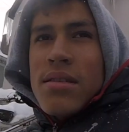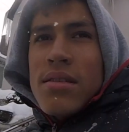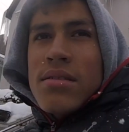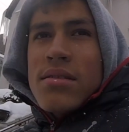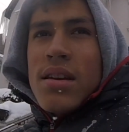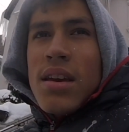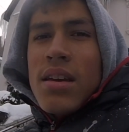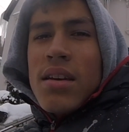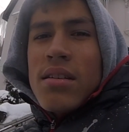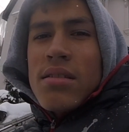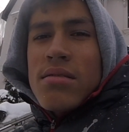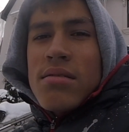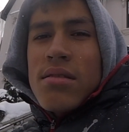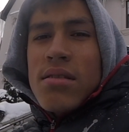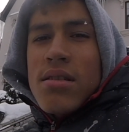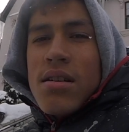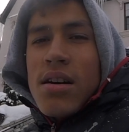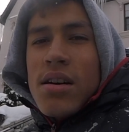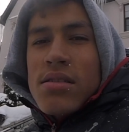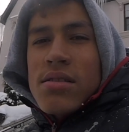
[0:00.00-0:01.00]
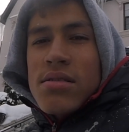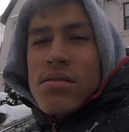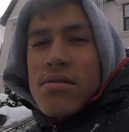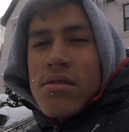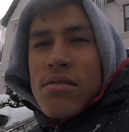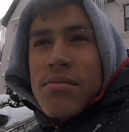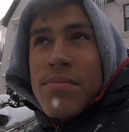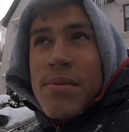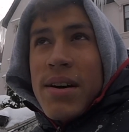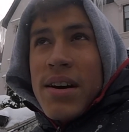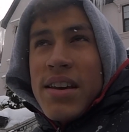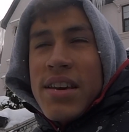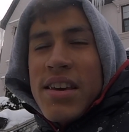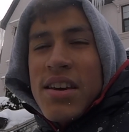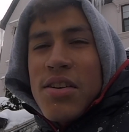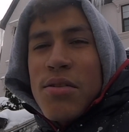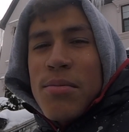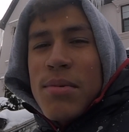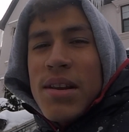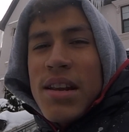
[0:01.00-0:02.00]
Dang it, dude, the car just drove by.
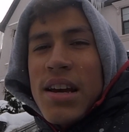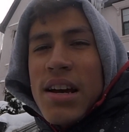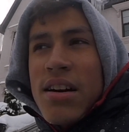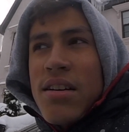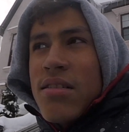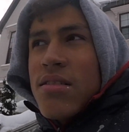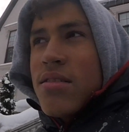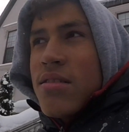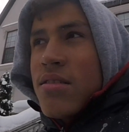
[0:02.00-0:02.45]
Kill me now.